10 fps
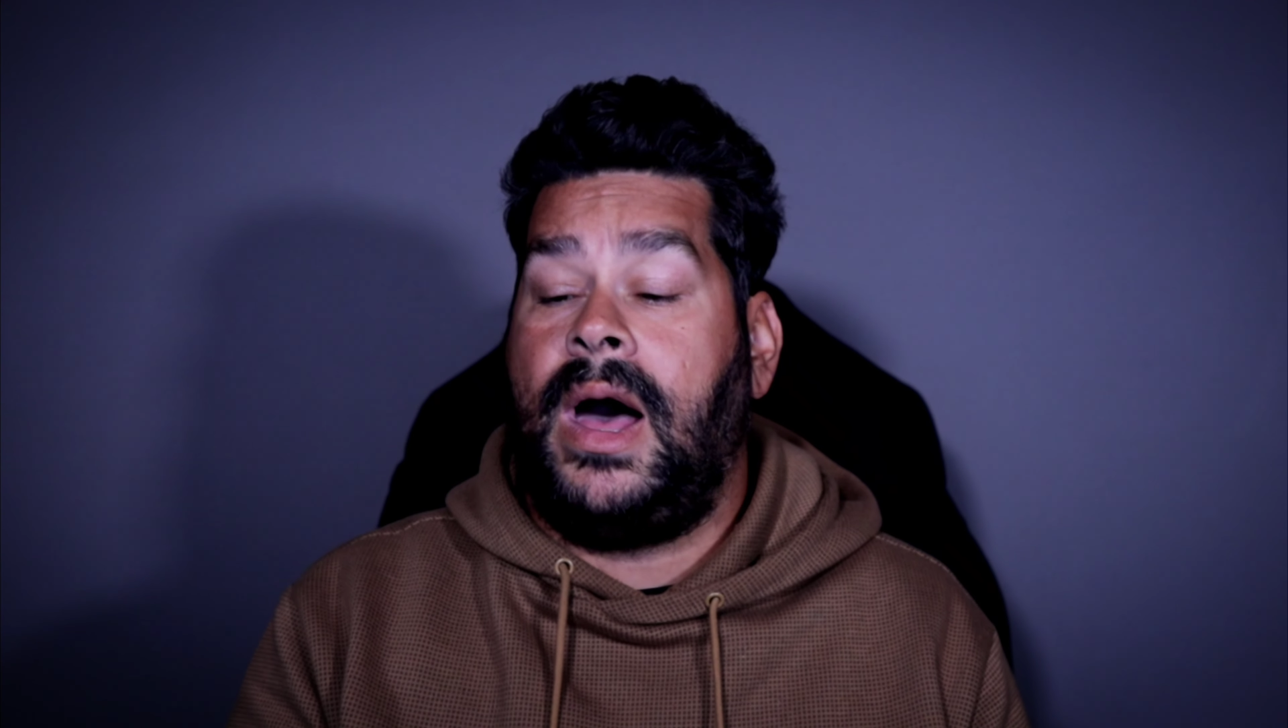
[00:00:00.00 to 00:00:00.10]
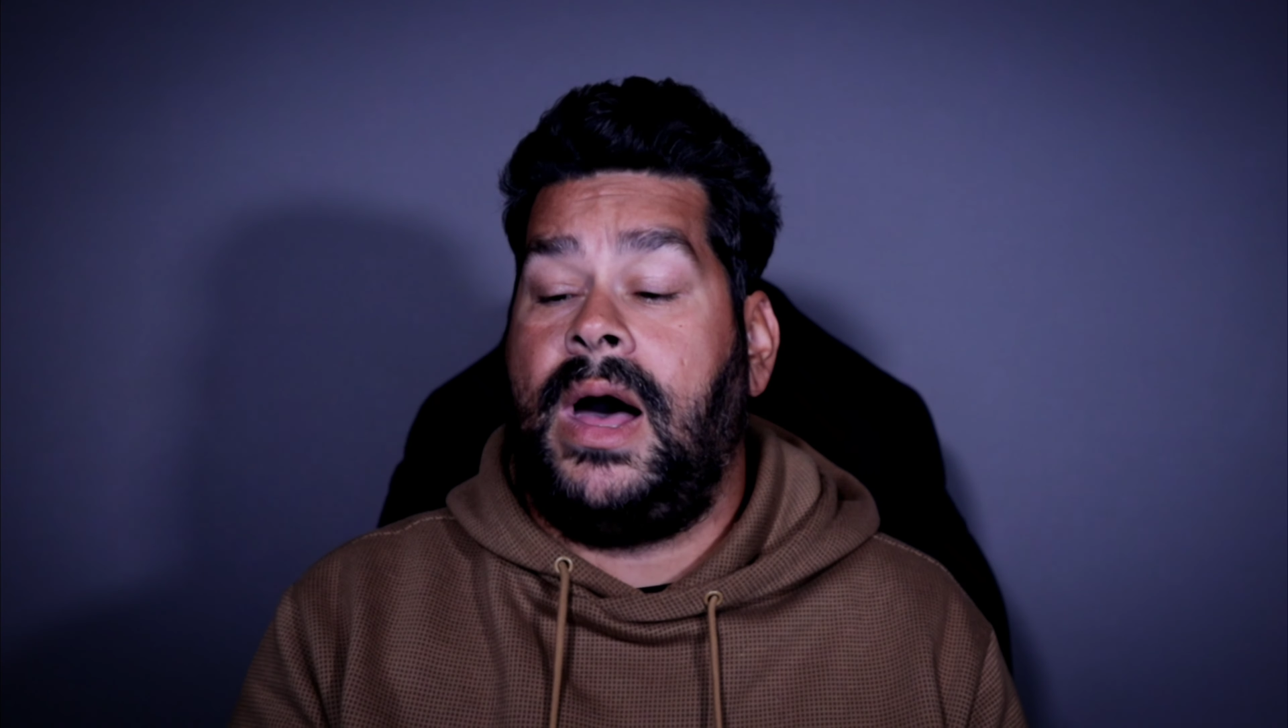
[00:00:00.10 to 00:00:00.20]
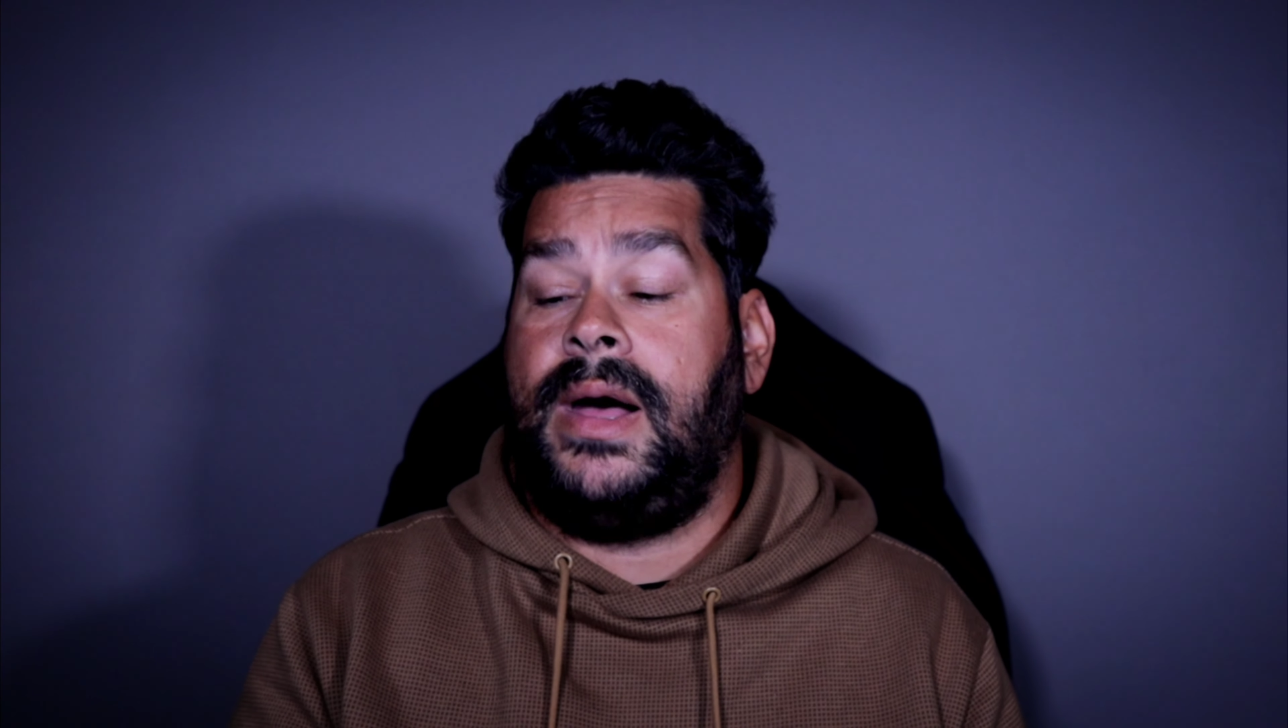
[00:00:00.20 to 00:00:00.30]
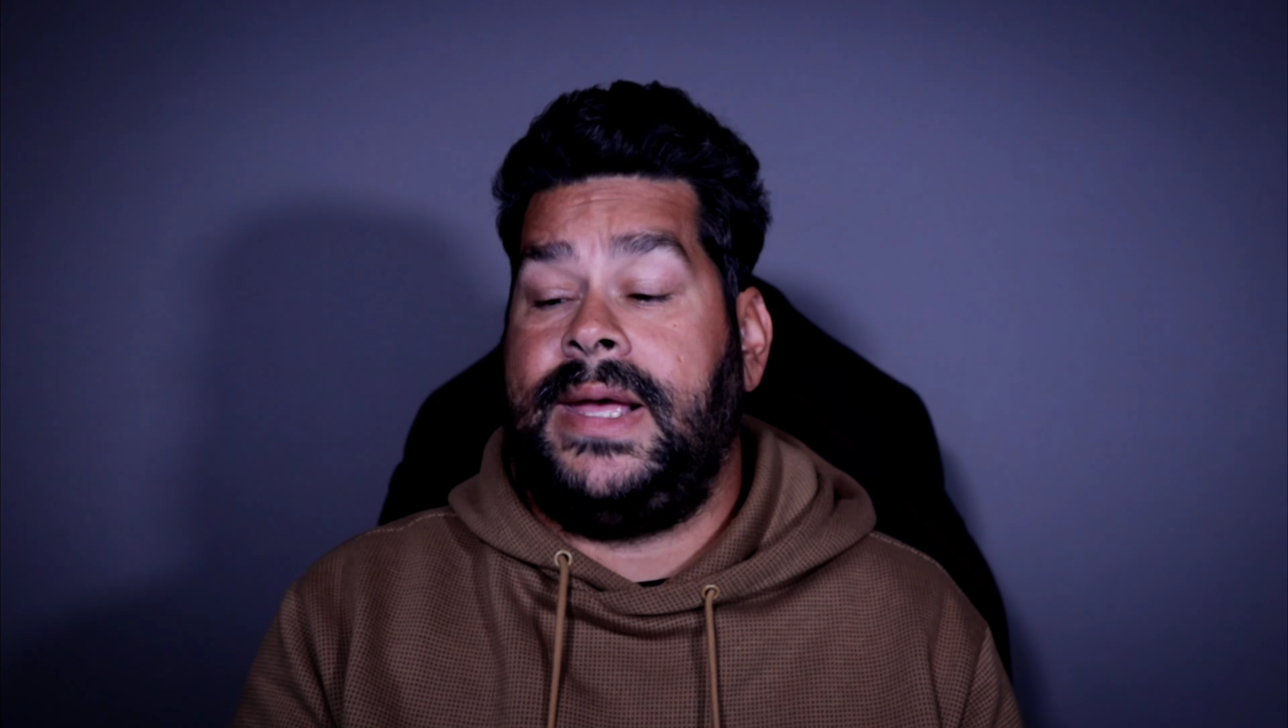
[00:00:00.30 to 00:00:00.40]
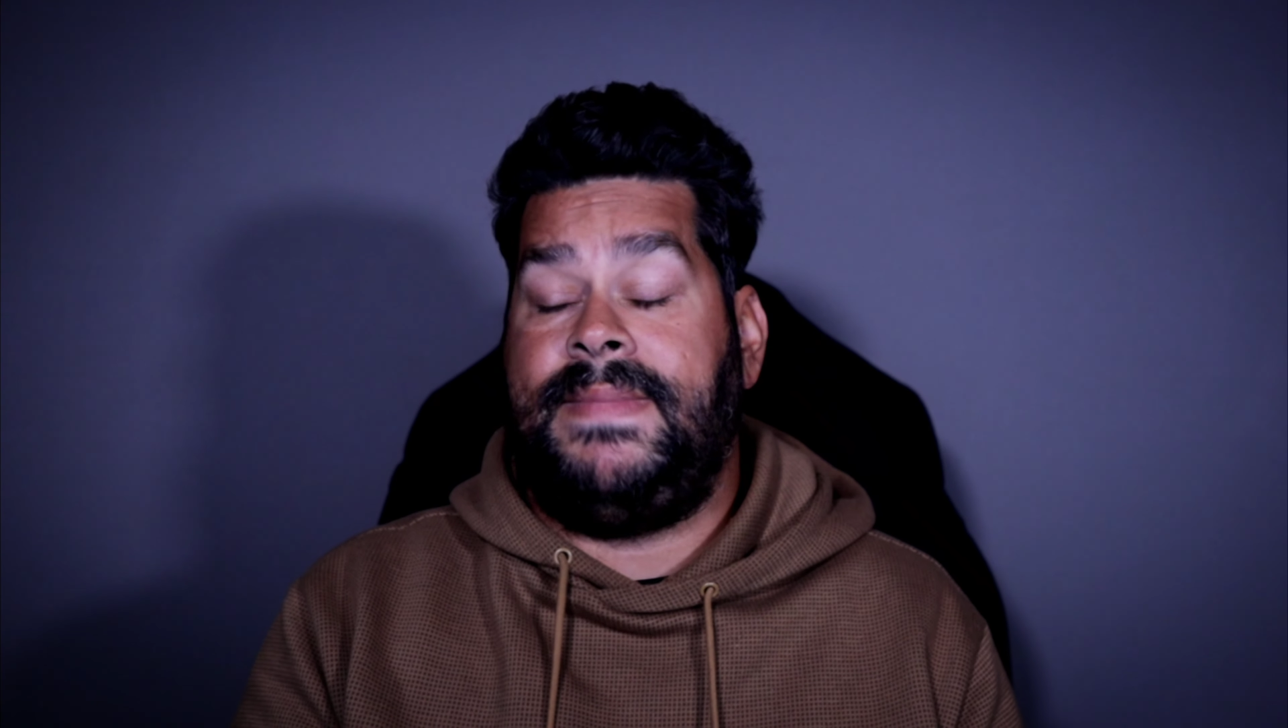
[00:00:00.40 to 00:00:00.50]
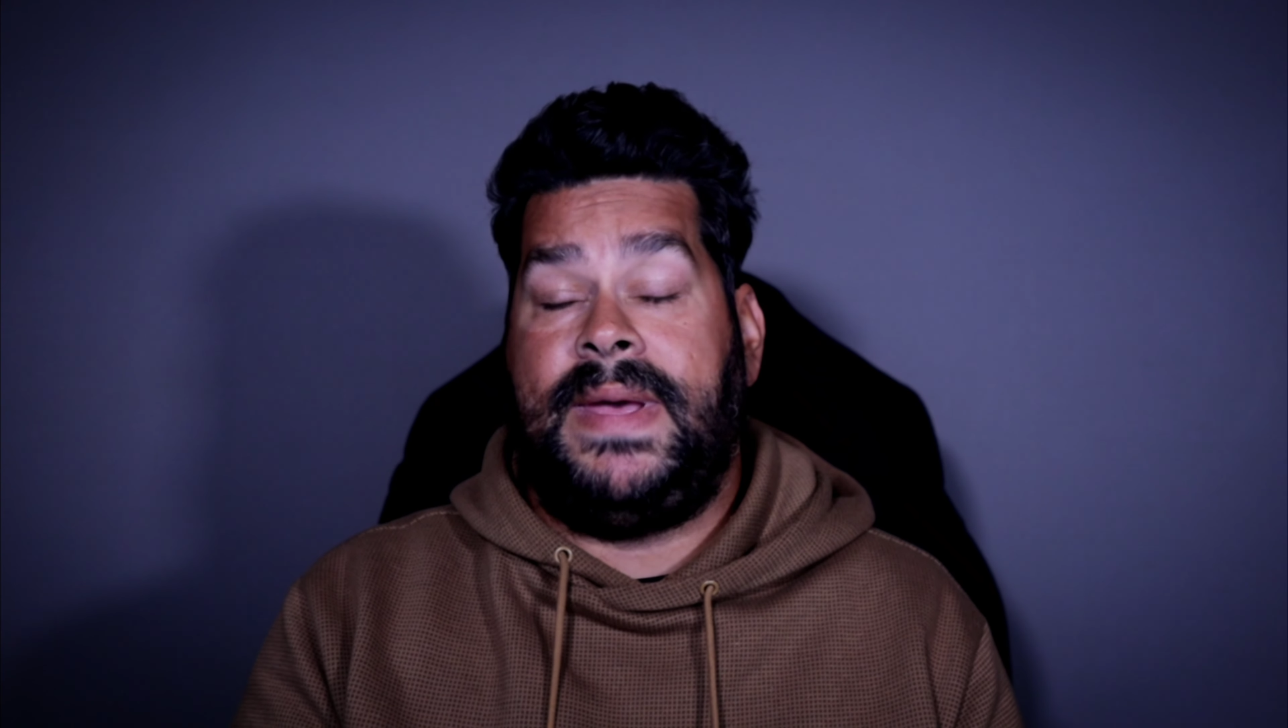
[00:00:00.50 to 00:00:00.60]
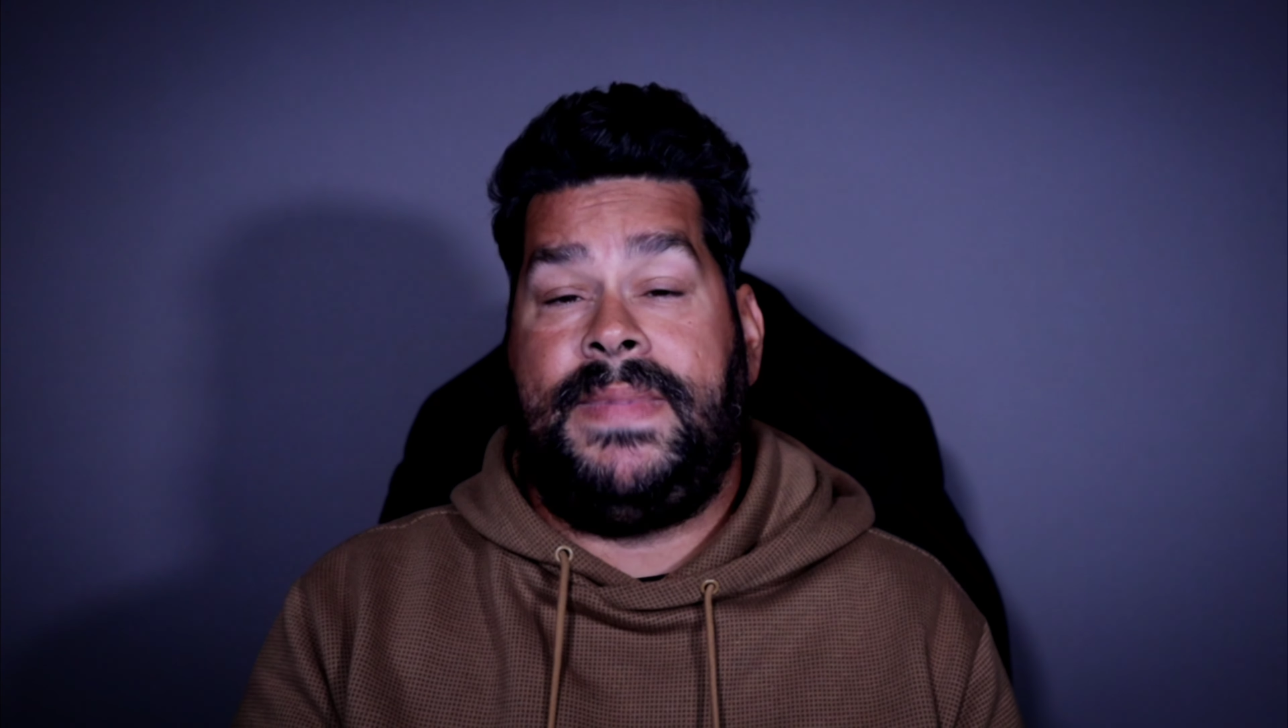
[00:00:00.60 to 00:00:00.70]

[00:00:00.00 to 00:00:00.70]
Uh, it may